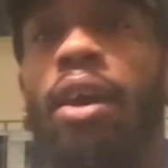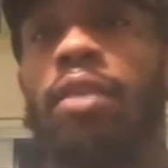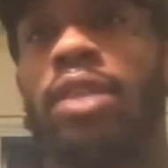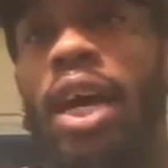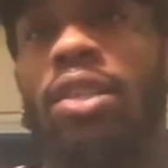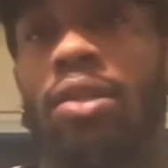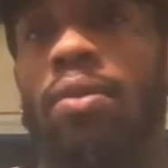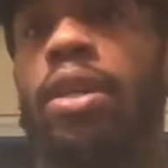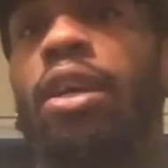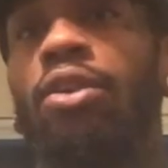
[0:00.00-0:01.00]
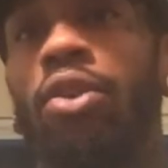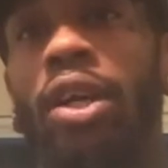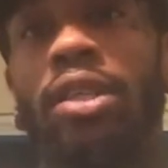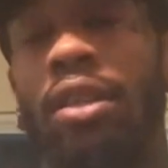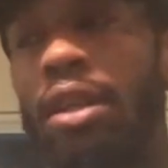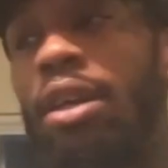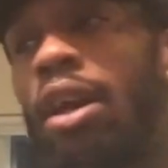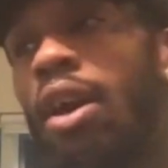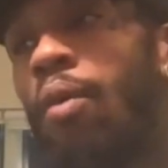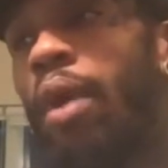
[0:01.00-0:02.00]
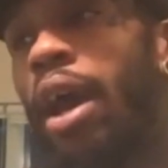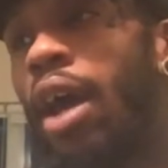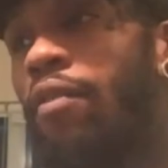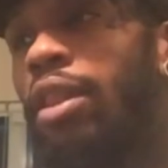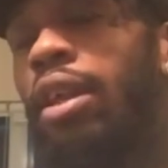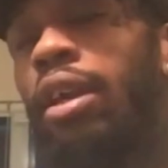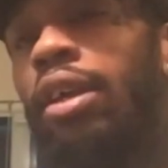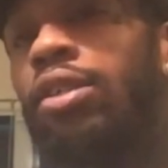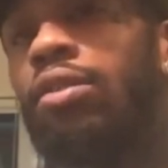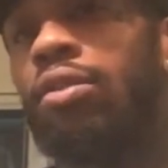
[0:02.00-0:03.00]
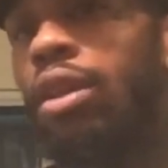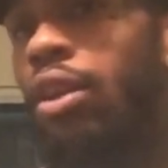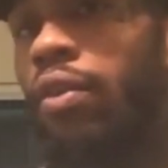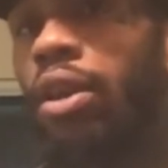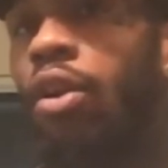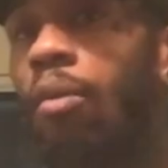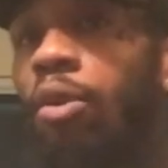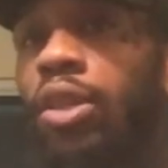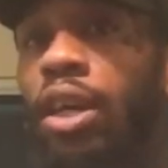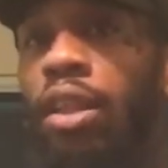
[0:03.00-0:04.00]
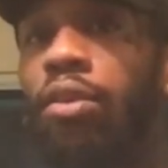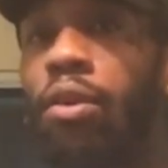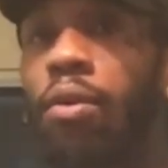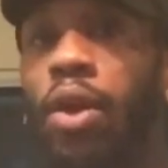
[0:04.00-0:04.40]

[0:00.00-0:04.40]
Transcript: of tattooing in New York City, where everything is literally almost cutthroat.